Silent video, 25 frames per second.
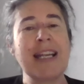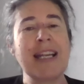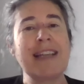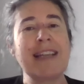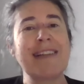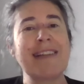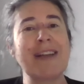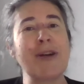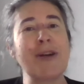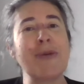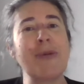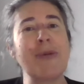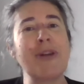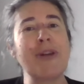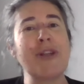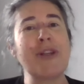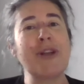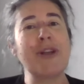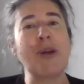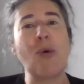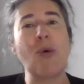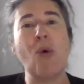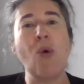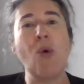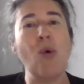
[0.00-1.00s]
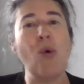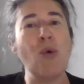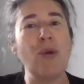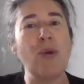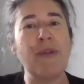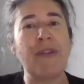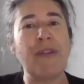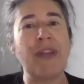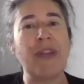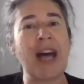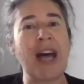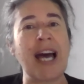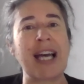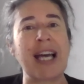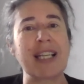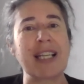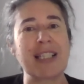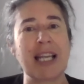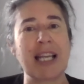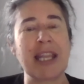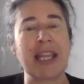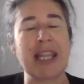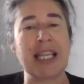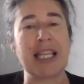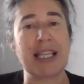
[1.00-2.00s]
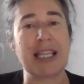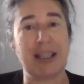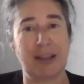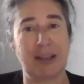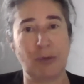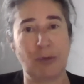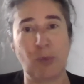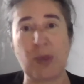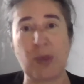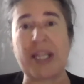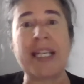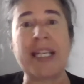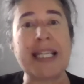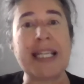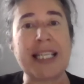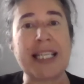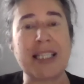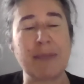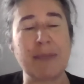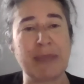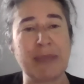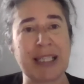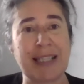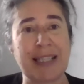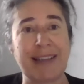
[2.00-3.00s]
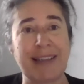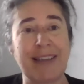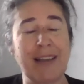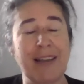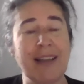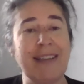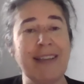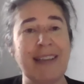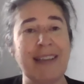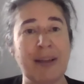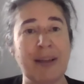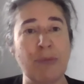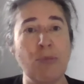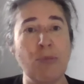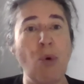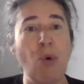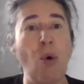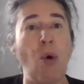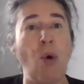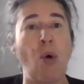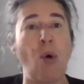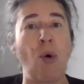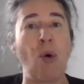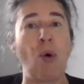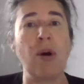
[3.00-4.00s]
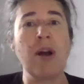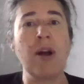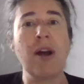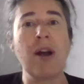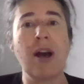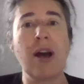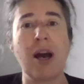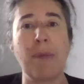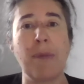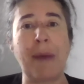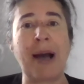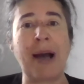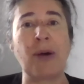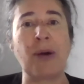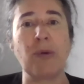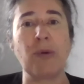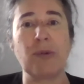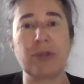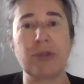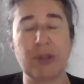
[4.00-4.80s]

so you know all of that i think we need to be discussing more about